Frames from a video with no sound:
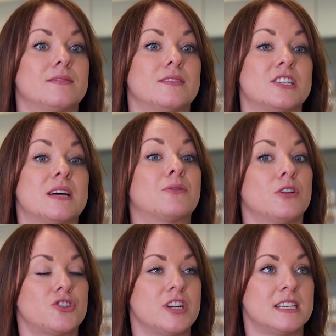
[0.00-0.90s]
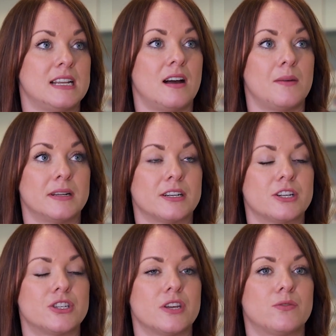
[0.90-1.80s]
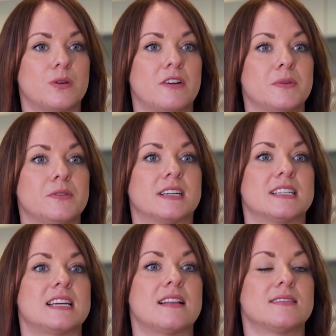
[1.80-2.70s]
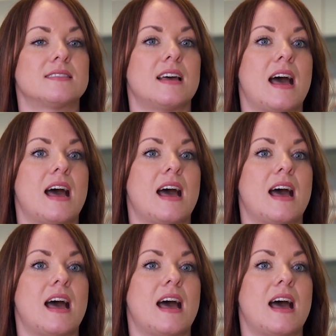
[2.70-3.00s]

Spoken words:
which is now called Trinity Laban Conservatoire of Music and Dance,